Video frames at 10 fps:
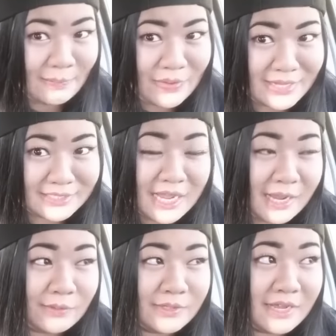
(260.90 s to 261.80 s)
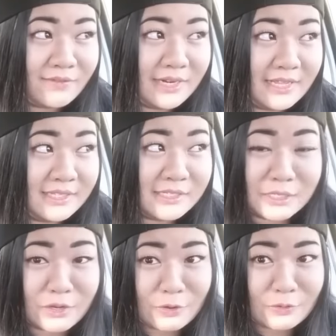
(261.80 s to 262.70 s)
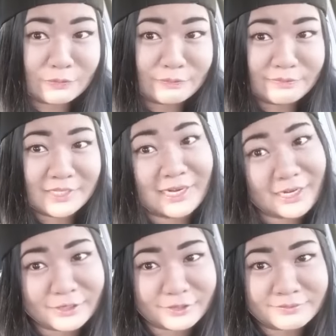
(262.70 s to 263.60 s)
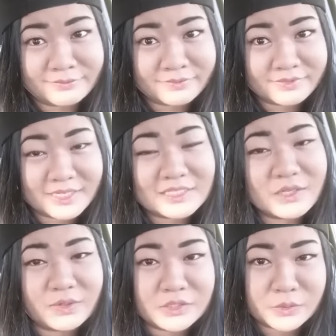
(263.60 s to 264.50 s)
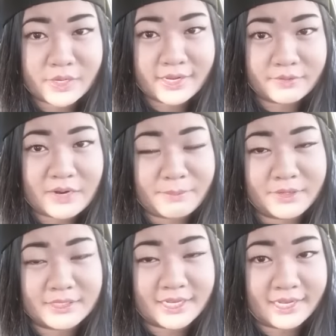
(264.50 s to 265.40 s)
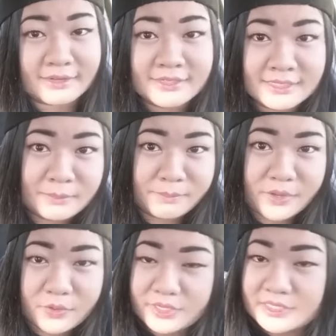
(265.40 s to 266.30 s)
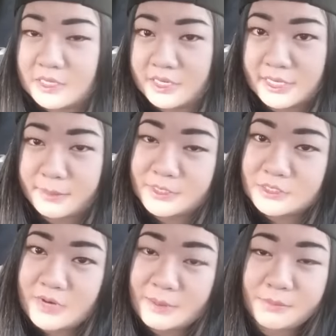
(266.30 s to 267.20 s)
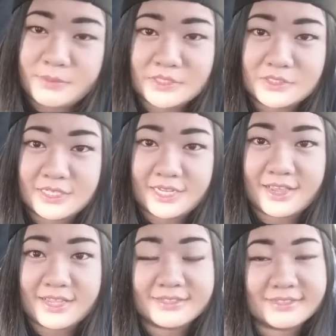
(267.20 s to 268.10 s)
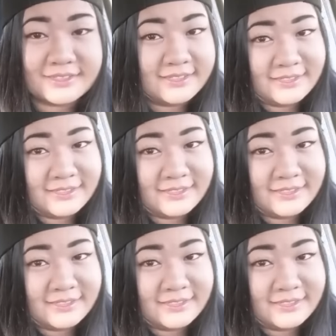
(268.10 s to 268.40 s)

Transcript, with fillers: Somewhat. I will never let this go. Anyhow, let's go enjoy Rapmon Day by going to look at a bunch of Rapmon pictures today, guys.